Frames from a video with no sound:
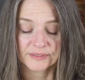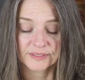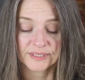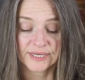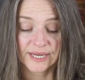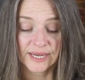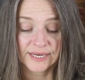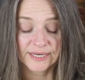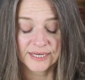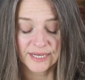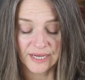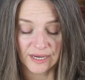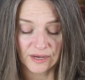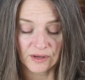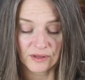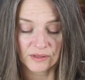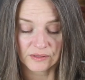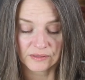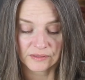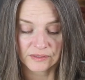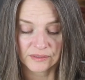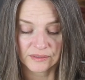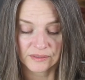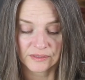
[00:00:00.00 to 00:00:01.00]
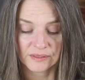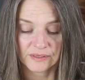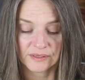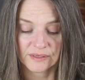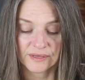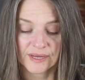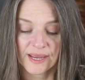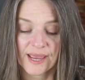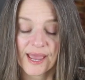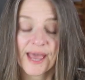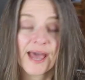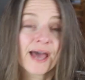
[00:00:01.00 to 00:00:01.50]
Danielle
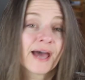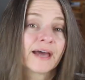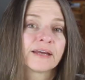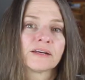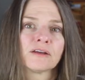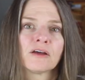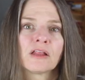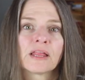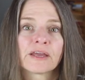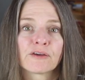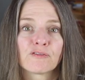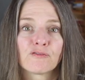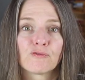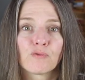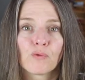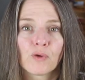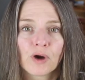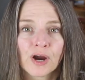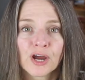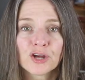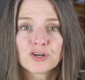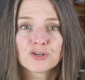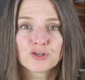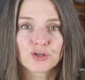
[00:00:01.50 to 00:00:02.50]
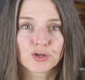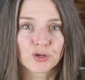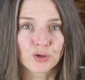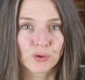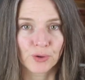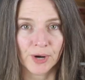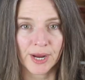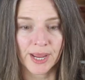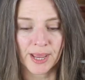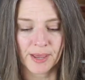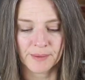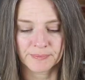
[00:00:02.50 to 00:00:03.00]
had like 400
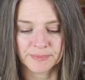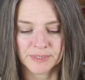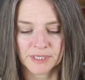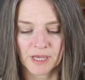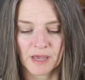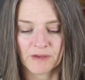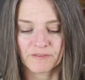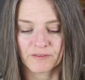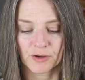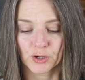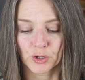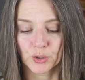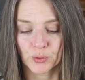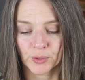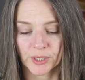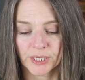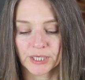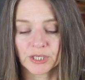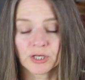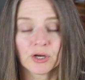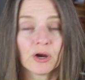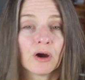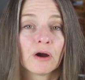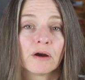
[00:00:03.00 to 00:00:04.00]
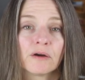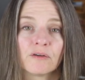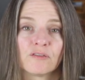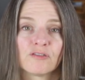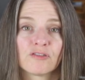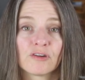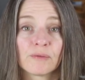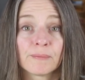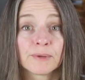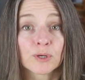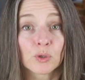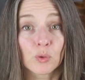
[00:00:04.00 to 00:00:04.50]
grams of a green yarn
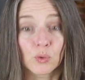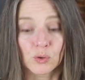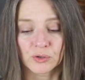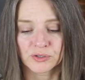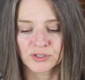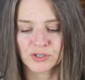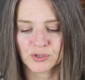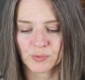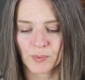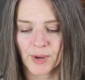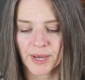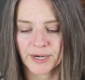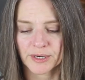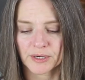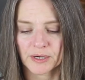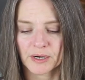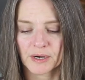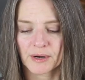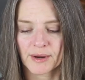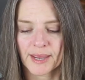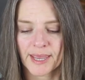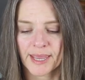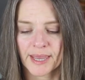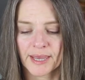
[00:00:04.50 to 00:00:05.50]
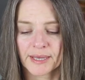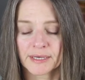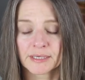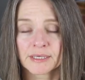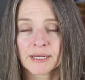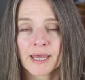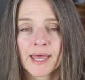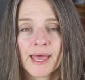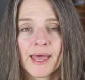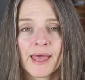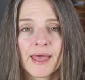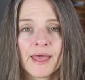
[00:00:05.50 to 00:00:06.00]
from an old sweater
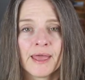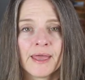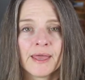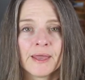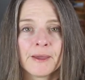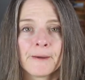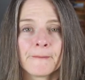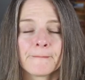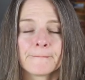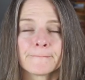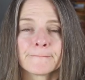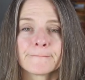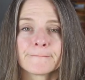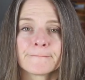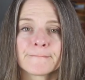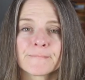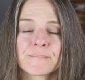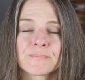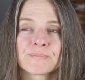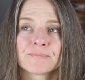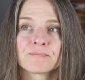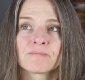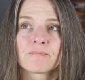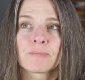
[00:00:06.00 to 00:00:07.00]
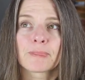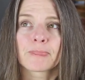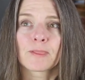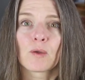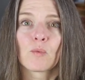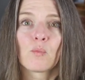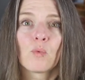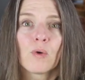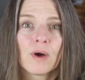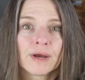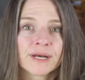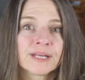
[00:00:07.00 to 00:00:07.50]
and
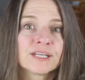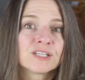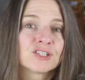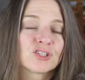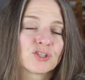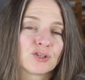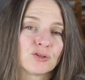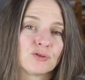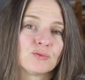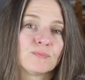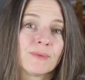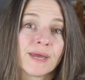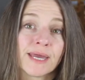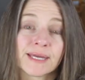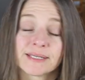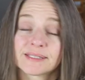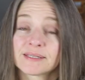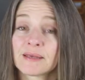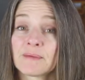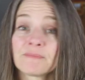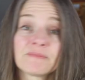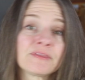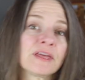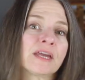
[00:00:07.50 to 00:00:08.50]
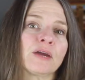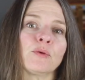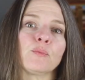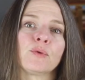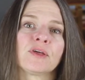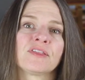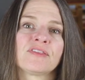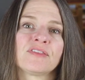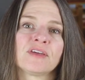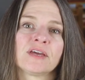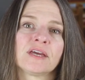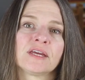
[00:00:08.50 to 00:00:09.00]
wanted to make something
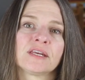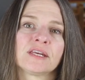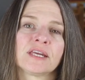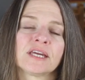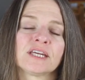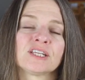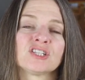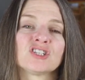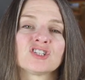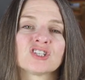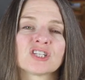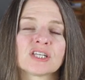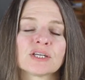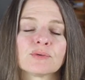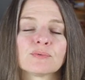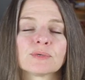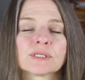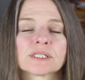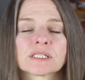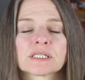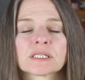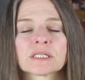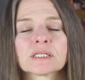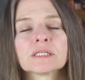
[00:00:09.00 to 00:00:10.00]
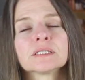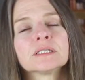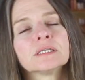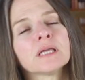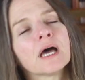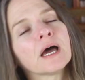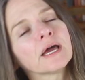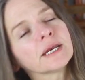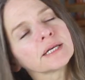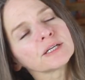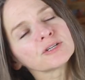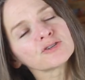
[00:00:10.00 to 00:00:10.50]
with it and she was
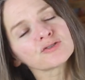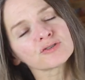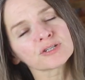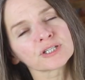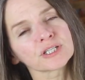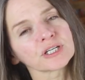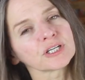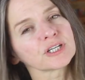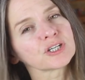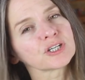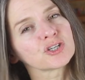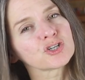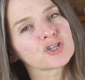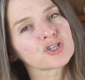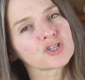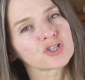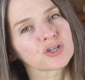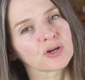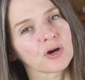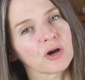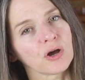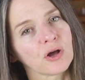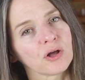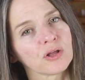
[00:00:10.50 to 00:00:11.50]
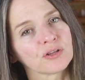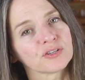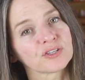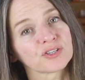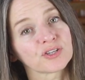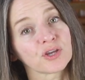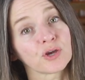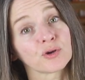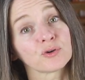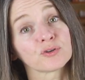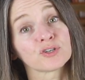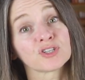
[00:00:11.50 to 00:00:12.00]
not interested in a shawl
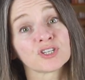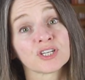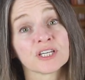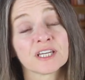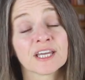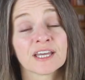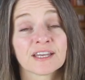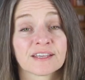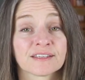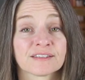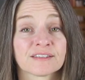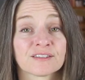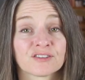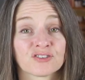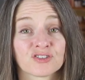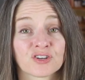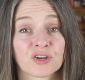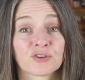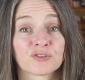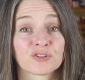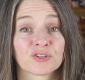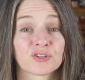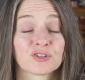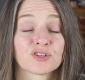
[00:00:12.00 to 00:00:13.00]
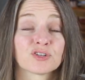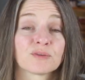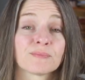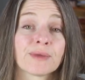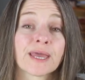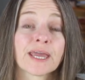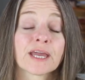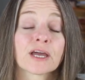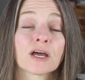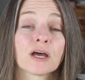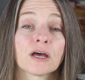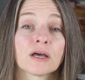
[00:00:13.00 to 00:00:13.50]
so she has chosen to
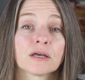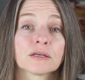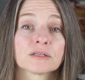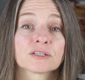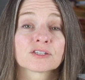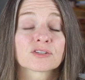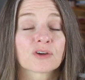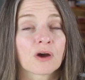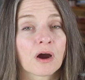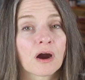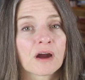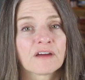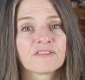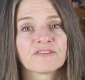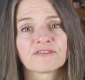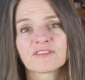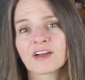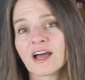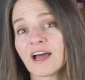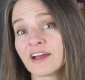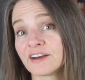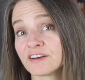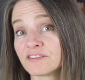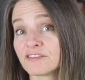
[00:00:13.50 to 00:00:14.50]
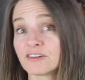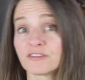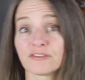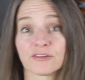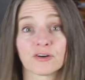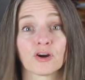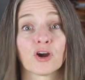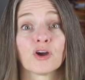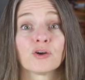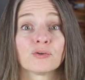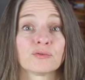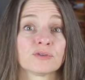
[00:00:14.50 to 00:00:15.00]
make a scarf kind of of
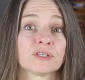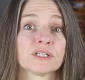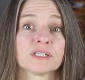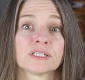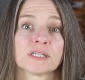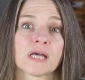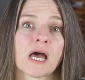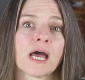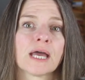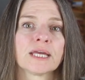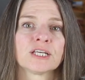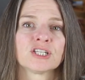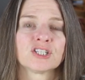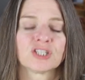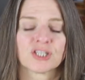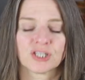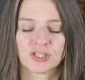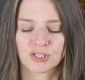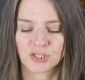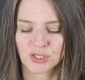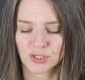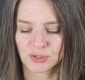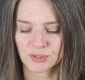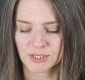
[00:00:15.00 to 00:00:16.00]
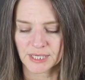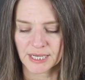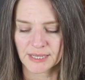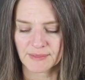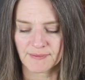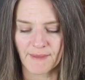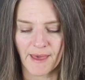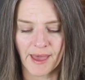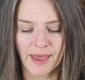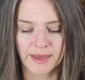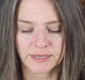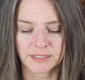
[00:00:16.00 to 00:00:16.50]
her own design she's
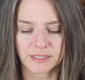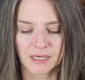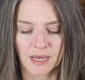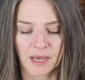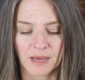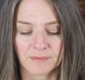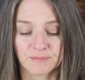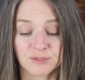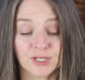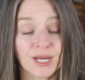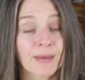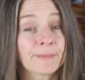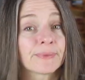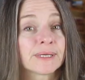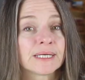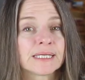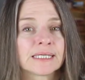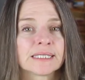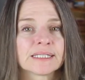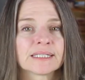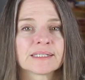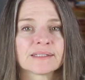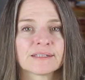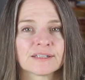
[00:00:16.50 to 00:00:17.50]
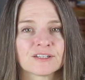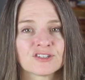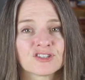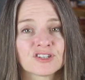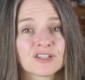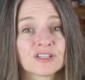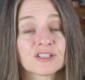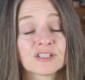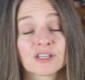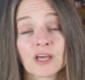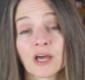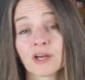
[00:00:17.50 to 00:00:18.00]
using that um, japanese
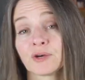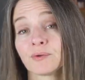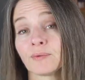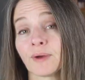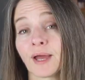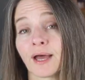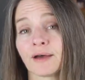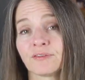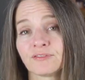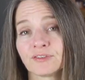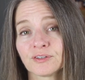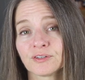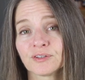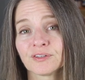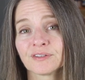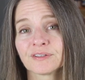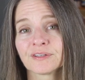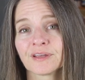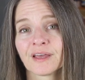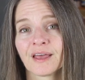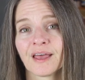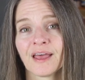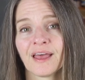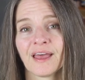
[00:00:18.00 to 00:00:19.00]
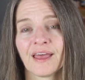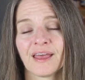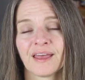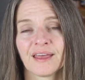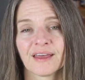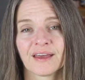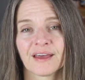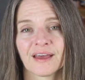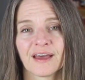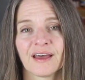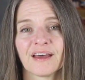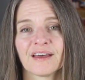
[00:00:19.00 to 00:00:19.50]
stitches unraveled
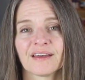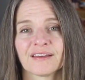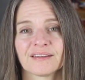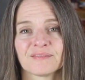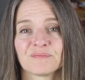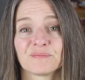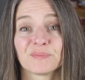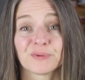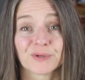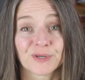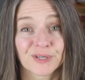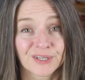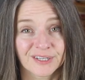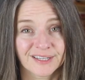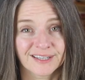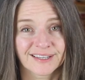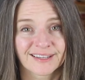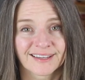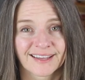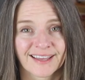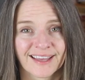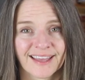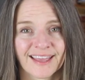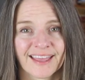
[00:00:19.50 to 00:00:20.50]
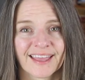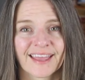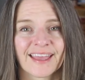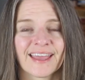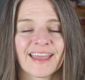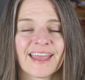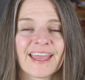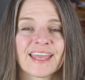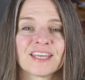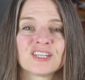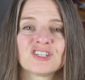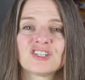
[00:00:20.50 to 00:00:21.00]
uh, book
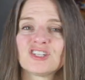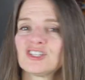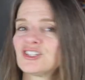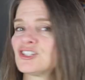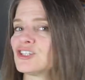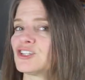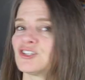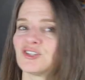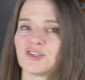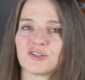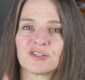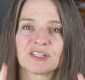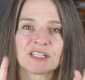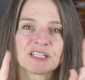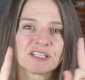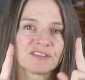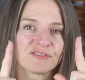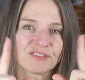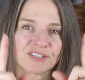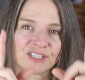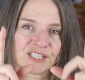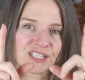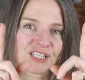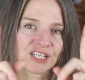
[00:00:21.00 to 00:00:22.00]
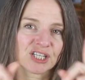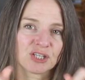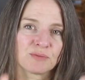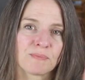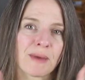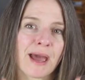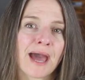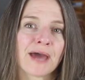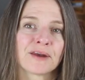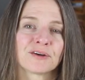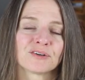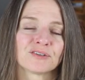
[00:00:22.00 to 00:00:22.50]
and she's just using different stitch
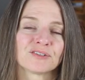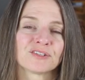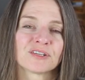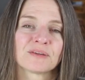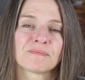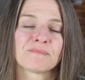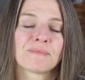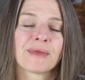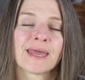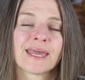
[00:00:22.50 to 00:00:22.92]
patterns and